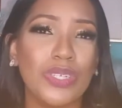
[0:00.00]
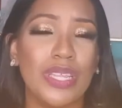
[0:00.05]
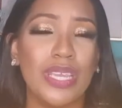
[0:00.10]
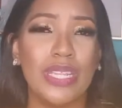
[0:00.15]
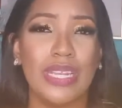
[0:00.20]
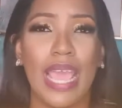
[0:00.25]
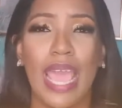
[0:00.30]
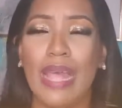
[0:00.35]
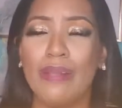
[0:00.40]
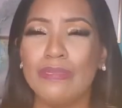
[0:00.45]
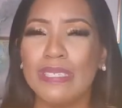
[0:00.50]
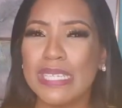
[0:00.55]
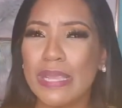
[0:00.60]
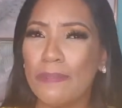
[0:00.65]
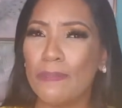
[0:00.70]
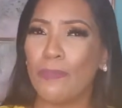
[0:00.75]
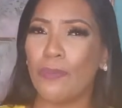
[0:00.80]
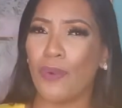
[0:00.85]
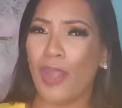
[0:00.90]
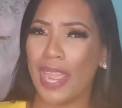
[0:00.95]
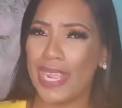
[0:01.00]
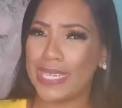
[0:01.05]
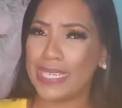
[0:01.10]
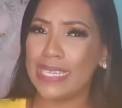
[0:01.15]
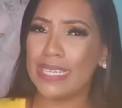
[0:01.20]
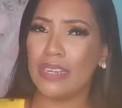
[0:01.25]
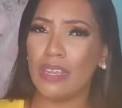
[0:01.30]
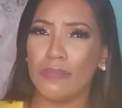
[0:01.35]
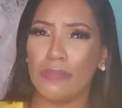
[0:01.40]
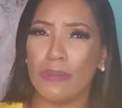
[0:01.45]
It helps to brighten
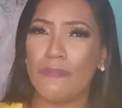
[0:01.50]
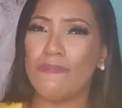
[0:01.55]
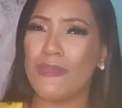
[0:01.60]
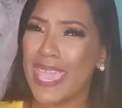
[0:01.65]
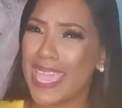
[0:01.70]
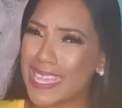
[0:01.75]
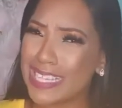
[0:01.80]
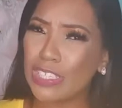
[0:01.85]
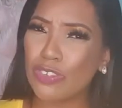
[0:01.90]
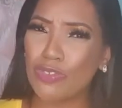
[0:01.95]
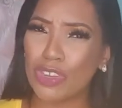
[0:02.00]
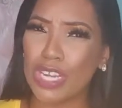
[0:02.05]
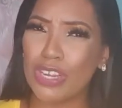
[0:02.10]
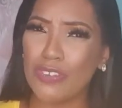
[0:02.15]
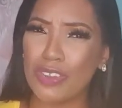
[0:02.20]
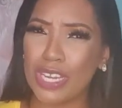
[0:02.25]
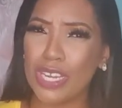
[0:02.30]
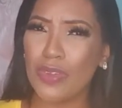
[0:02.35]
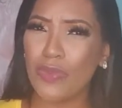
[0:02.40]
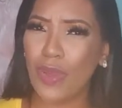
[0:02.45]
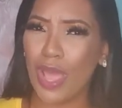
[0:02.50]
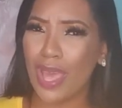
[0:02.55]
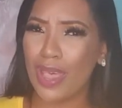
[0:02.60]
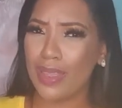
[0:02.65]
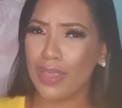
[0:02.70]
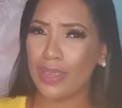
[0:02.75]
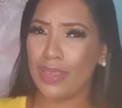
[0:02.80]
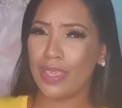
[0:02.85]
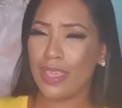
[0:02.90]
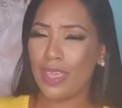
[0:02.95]
it up. It pairs really
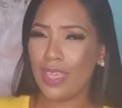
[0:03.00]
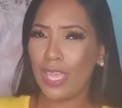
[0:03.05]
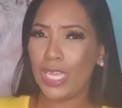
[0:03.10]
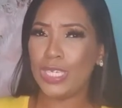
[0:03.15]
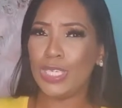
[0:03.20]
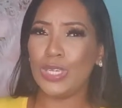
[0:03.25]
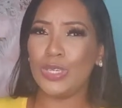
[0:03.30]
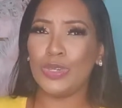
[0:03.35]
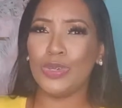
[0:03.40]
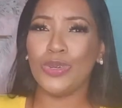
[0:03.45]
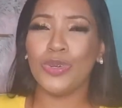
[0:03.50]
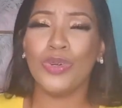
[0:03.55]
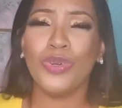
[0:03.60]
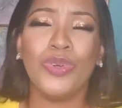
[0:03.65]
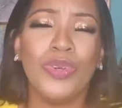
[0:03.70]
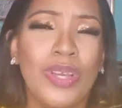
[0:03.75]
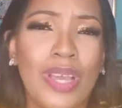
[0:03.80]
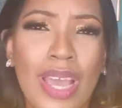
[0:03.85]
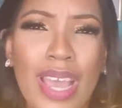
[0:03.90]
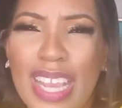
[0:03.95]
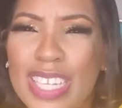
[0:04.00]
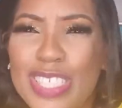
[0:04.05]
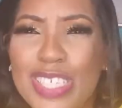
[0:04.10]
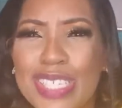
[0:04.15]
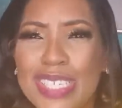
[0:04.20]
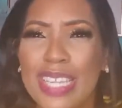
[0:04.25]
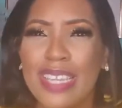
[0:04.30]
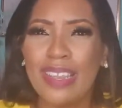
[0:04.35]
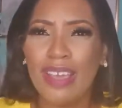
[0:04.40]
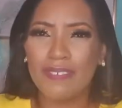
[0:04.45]
well, you know. I just
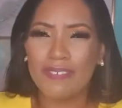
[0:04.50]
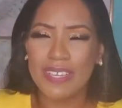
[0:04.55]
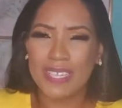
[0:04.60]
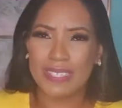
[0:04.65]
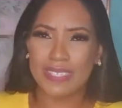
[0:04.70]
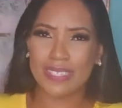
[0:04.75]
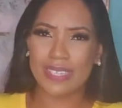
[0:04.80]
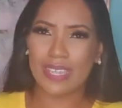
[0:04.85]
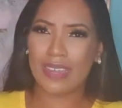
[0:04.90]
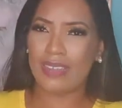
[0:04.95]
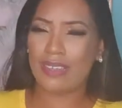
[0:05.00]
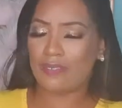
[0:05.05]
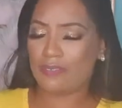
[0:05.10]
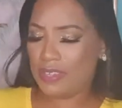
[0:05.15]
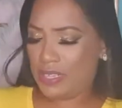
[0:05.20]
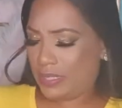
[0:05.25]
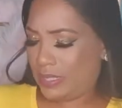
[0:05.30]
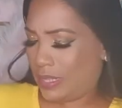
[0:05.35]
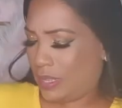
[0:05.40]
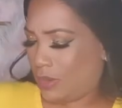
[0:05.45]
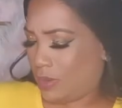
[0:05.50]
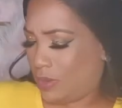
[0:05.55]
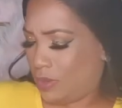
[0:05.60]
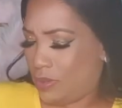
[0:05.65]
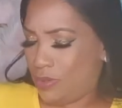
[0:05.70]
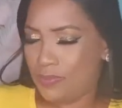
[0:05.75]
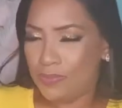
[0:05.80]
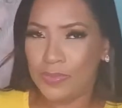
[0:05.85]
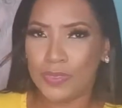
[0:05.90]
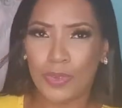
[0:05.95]
love it. I love it, you
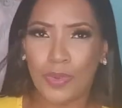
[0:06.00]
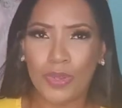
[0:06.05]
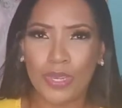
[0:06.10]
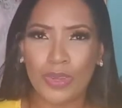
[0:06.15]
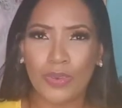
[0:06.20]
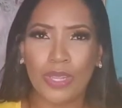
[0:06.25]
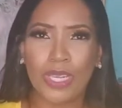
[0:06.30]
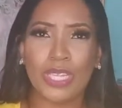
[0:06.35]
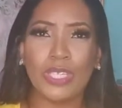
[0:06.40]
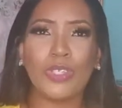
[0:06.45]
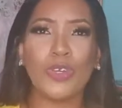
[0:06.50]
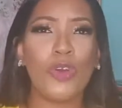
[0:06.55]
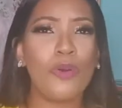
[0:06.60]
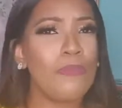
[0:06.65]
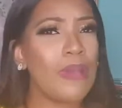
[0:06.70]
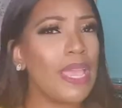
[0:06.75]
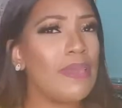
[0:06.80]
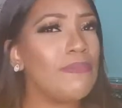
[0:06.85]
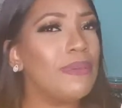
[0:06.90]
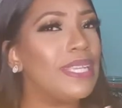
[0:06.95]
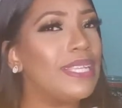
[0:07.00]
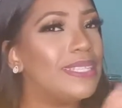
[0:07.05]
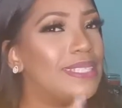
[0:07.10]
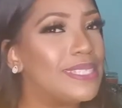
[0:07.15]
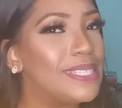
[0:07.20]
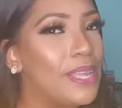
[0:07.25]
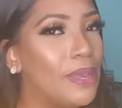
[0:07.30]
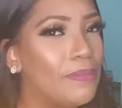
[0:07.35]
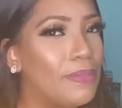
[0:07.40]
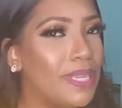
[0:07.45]
know. Only don't mind my little
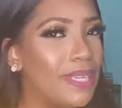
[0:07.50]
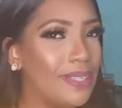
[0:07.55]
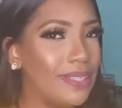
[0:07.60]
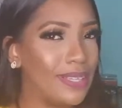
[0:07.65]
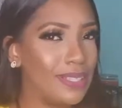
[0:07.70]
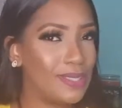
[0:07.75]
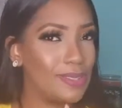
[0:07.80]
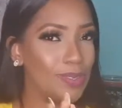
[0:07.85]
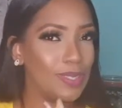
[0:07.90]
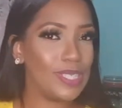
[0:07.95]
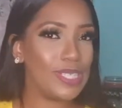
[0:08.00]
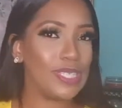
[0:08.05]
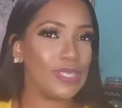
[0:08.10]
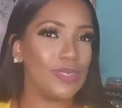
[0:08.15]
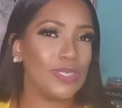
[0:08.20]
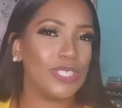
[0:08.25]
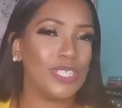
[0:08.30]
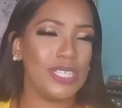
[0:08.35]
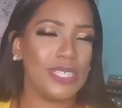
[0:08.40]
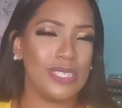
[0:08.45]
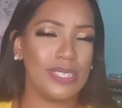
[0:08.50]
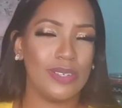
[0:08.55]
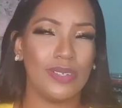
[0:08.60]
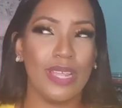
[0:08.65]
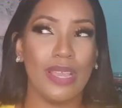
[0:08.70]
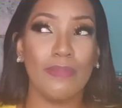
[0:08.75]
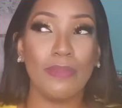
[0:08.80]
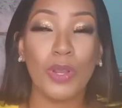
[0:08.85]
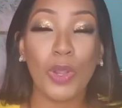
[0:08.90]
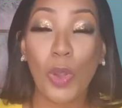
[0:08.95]
tummy. That's all you saw just now.
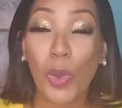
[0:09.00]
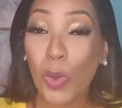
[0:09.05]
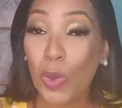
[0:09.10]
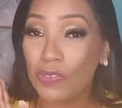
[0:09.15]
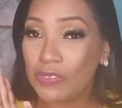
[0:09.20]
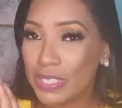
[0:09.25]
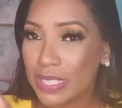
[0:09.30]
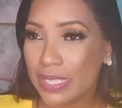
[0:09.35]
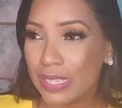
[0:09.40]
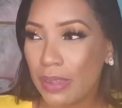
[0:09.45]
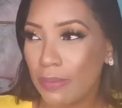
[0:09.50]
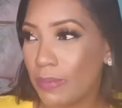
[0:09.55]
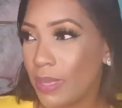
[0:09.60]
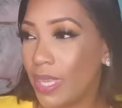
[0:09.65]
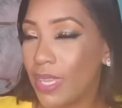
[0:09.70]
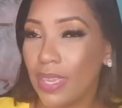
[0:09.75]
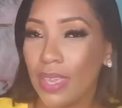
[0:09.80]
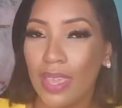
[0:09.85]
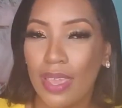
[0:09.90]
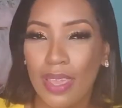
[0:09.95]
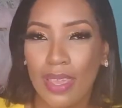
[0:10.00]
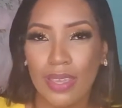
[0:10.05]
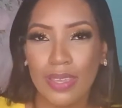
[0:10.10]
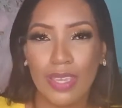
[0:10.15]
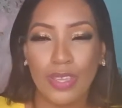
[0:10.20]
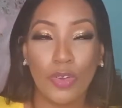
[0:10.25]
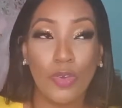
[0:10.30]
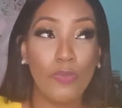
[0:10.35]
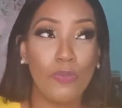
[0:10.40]
I'm a COVID tummy, you know.